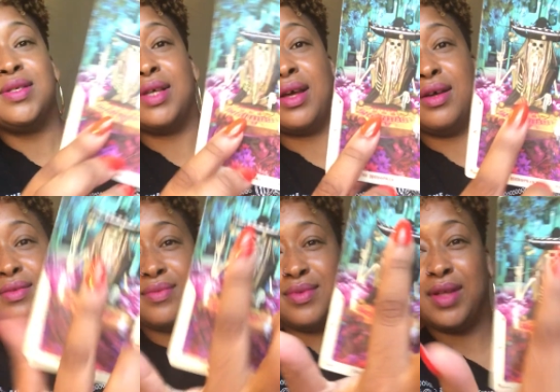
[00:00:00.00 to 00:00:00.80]
it's like
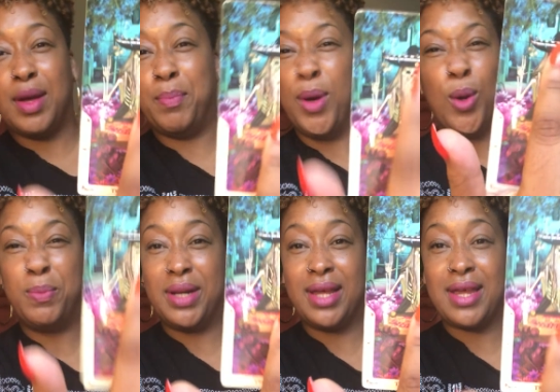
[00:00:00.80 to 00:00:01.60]
a
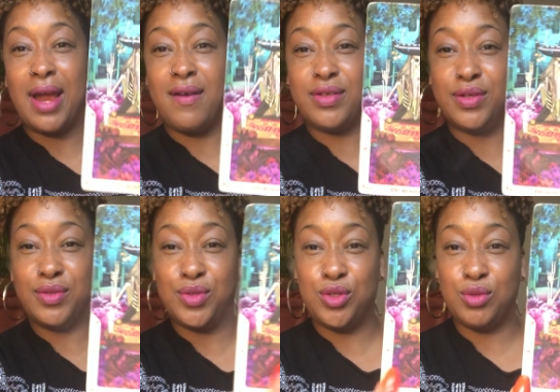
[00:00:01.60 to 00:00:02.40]
pope-like character
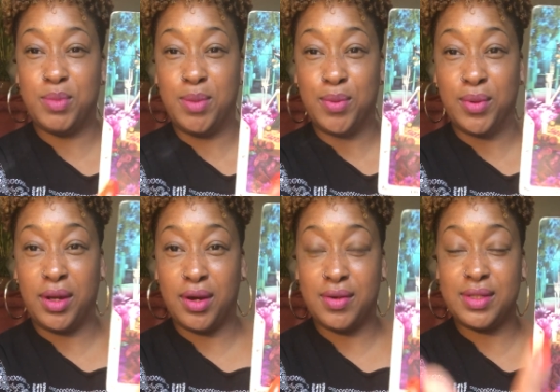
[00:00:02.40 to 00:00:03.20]
and two people here.